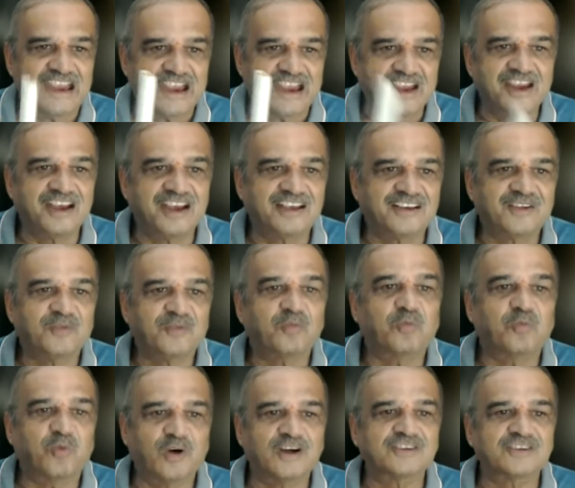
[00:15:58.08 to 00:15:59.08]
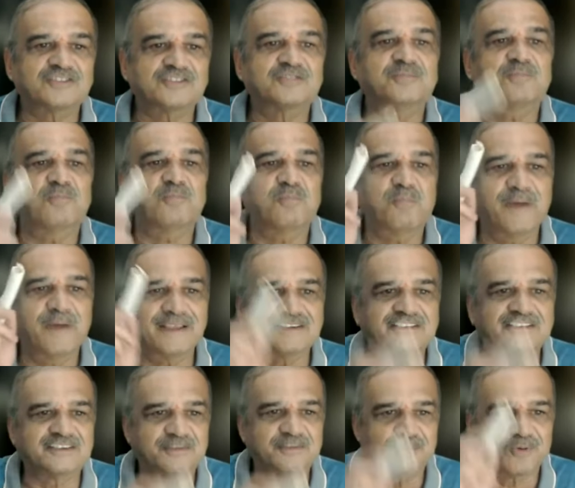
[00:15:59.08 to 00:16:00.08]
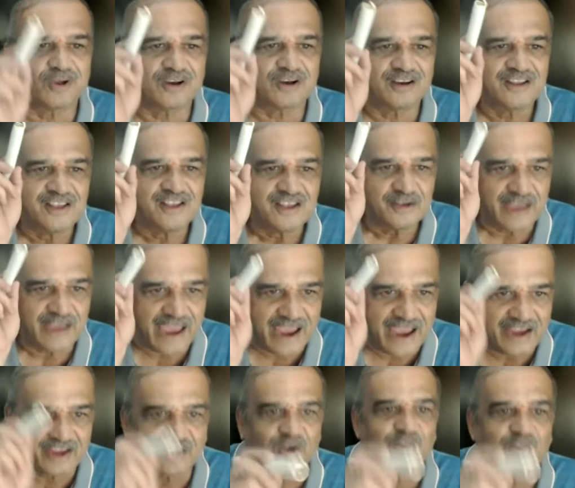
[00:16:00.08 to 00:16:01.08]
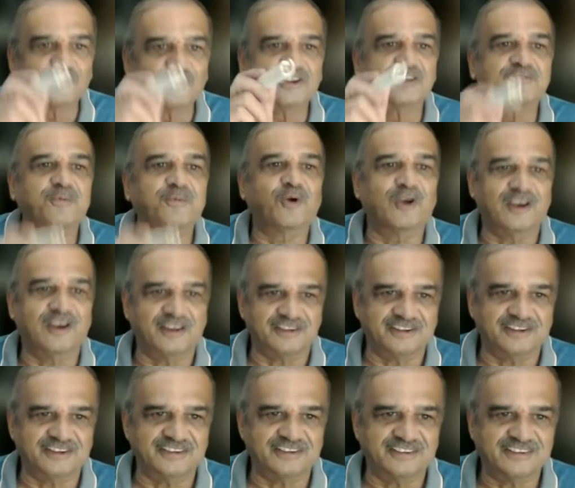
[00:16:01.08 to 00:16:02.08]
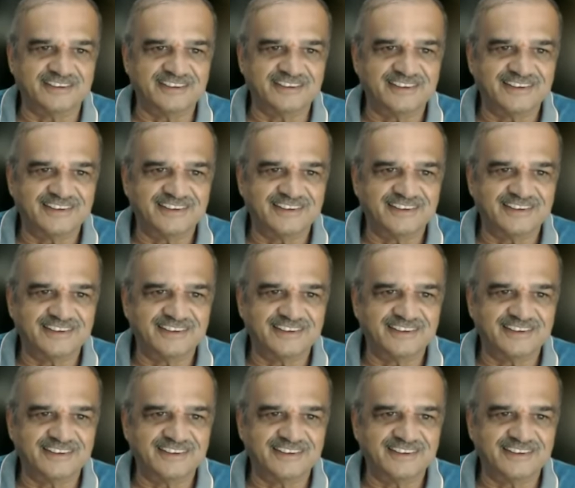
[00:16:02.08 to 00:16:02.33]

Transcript: it works best for ankylosing spondylosis.